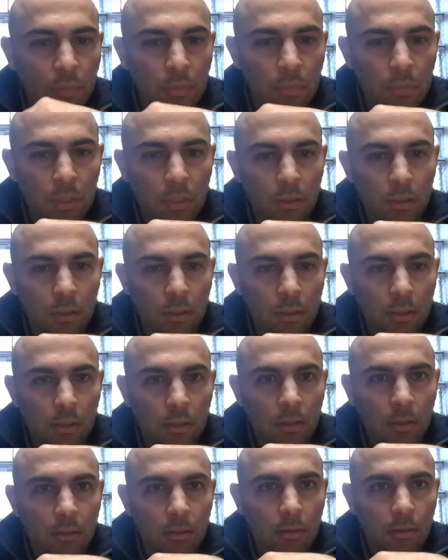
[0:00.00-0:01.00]
All right,
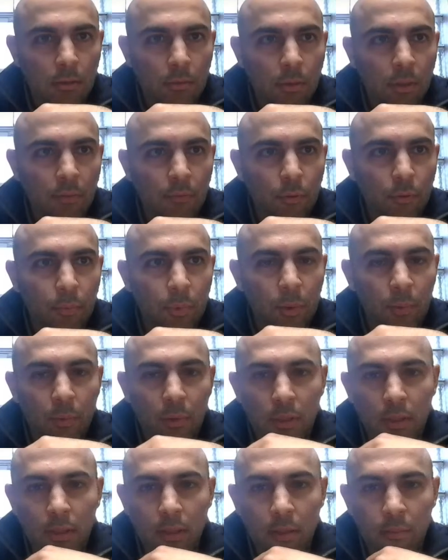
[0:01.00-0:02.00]
let's just wait for people
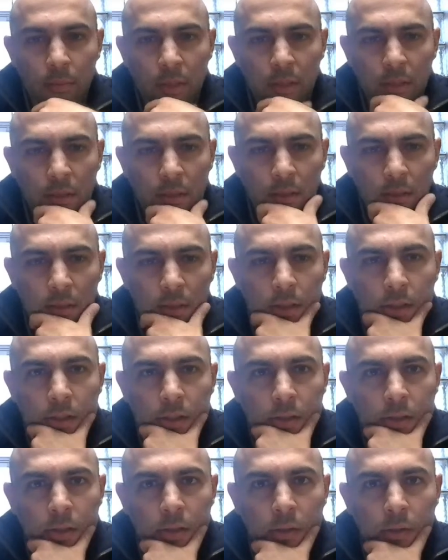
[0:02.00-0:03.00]
to come in.
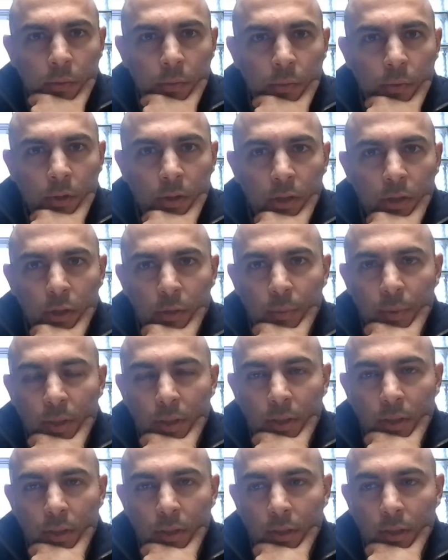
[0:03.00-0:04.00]
We're a little bit
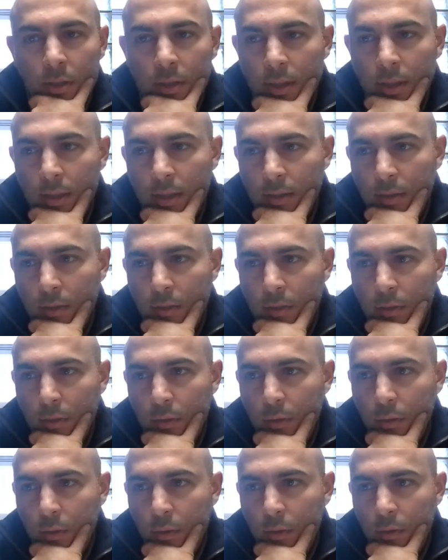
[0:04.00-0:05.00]
early,
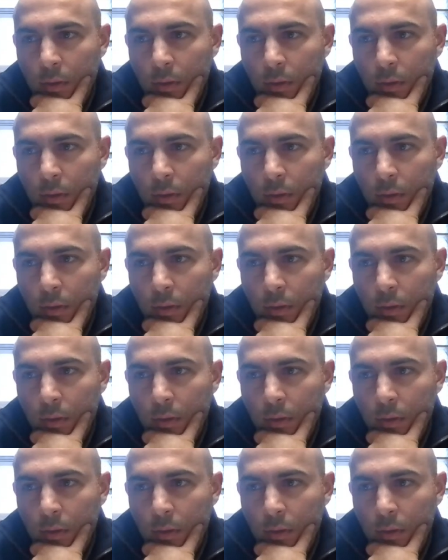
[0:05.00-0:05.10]
so